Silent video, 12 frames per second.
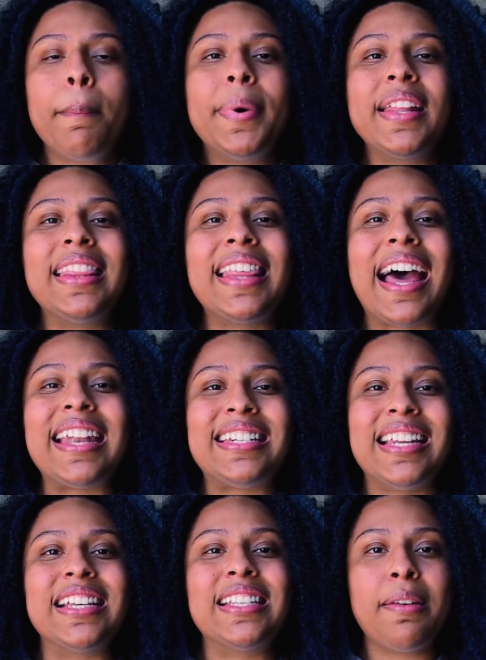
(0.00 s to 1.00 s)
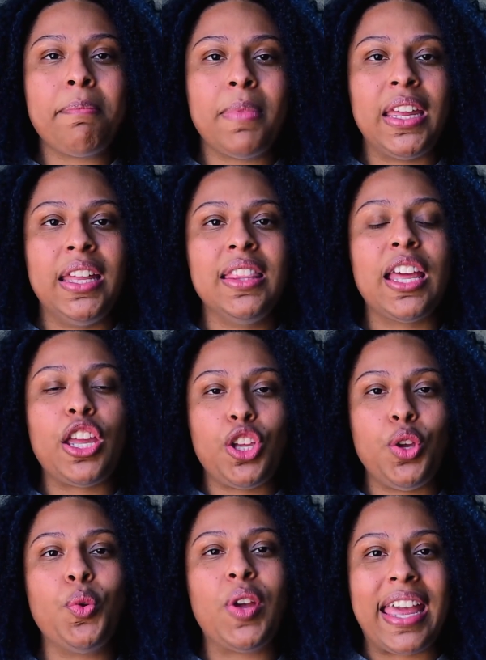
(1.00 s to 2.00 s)
but that doesn't mean that
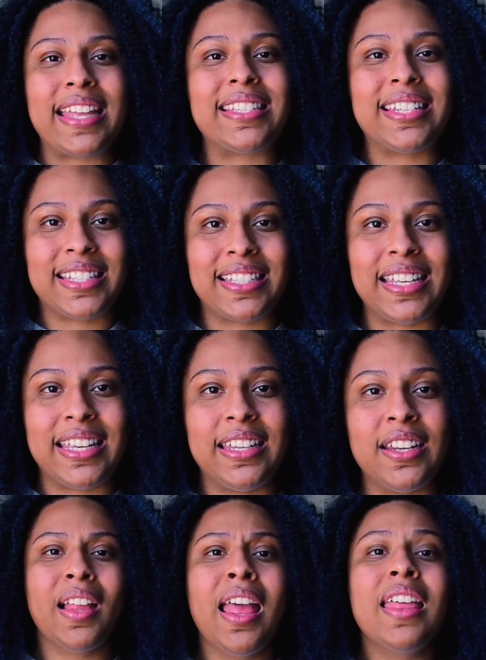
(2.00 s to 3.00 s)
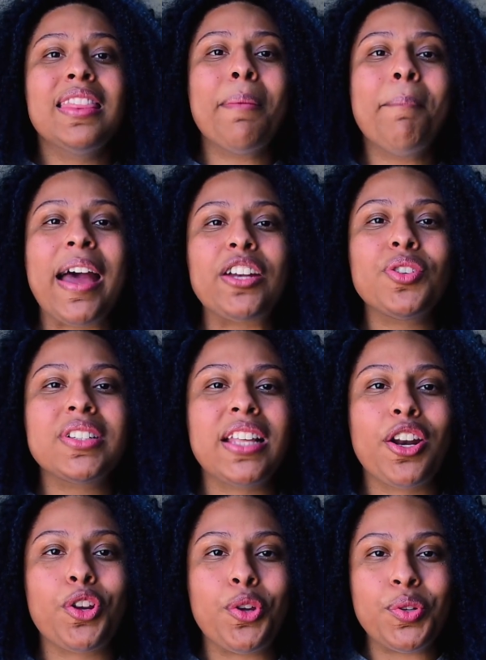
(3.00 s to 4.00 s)
you can't succeed. The metrics
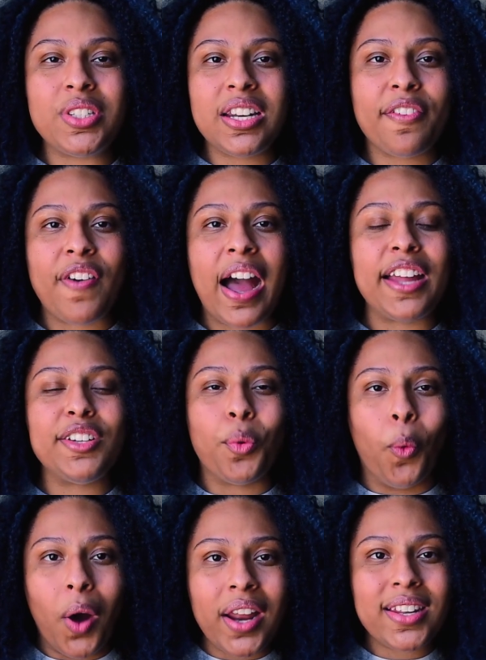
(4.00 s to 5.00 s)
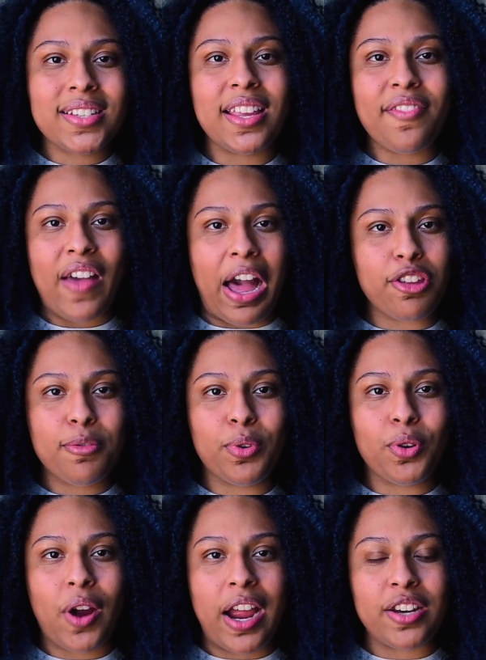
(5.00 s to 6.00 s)
that are used to define what is a valuable
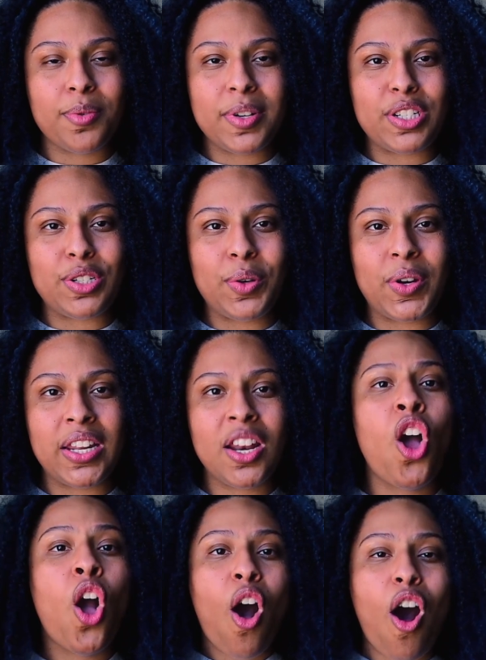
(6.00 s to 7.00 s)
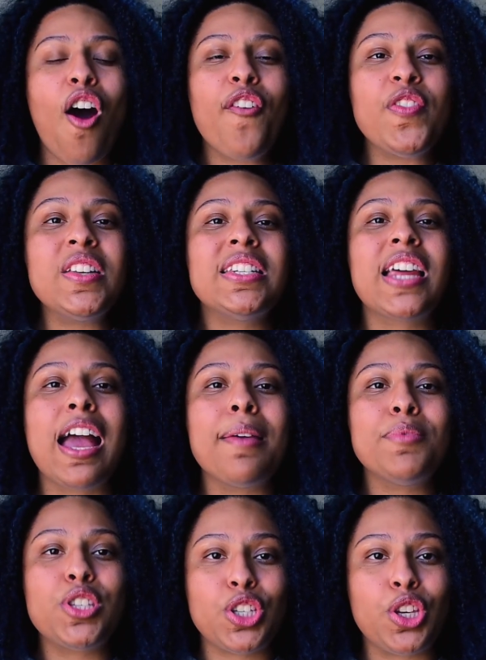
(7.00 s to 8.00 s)
graduate student
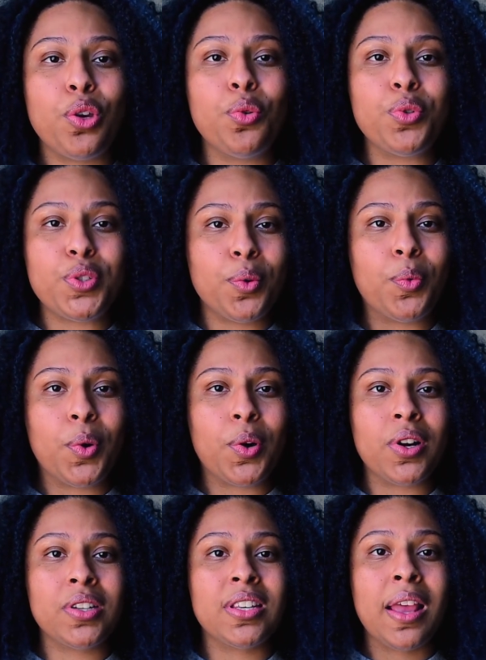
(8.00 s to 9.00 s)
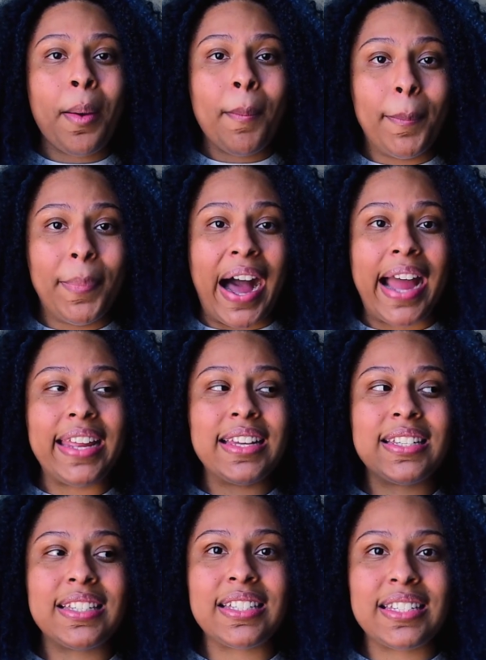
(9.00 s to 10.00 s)
oftentimes skew towards
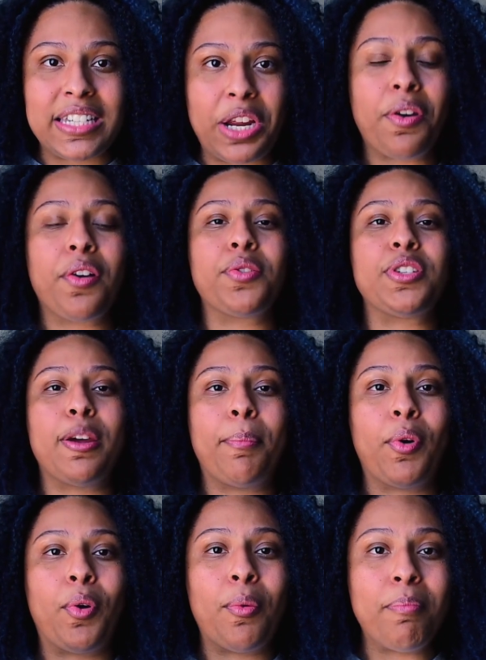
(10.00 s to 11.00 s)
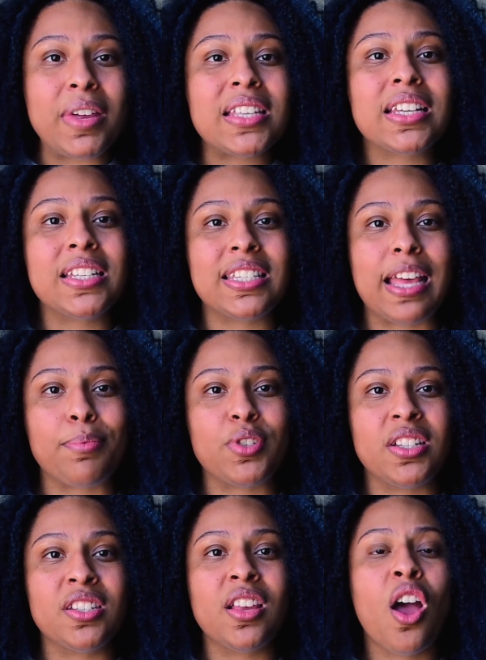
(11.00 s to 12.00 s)
biased, stereotypical
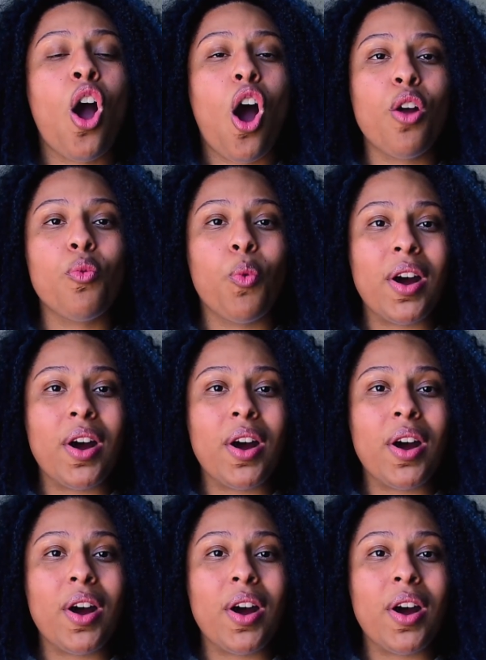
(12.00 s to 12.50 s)
misconceptions on